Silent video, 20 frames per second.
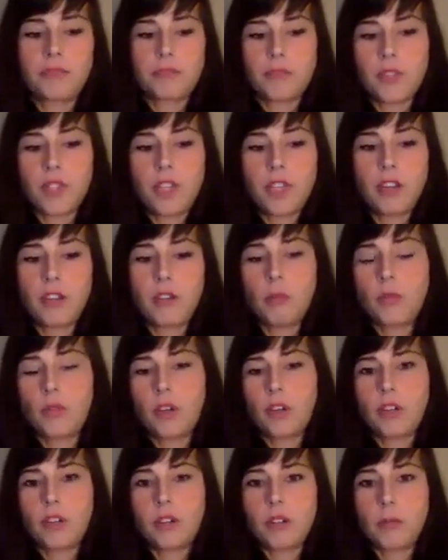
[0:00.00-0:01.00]

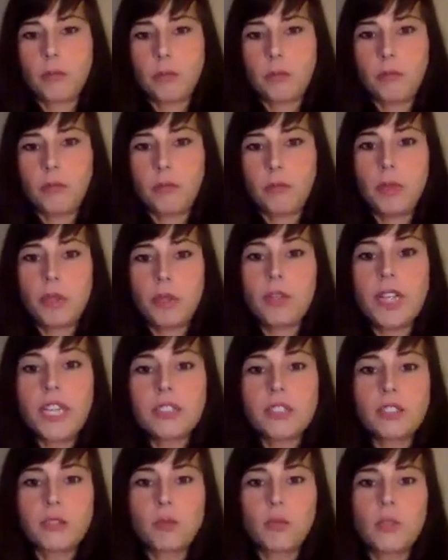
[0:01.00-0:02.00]
more
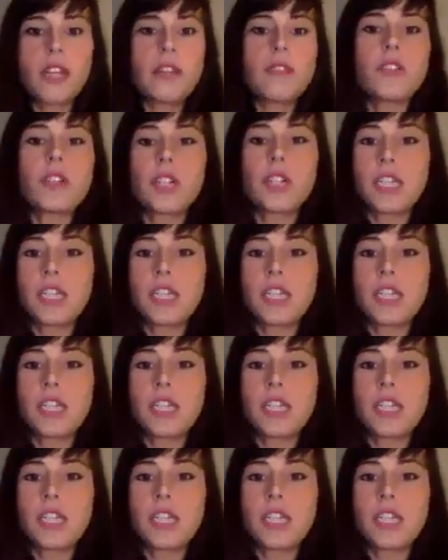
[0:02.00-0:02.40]
Buddhist, whatever it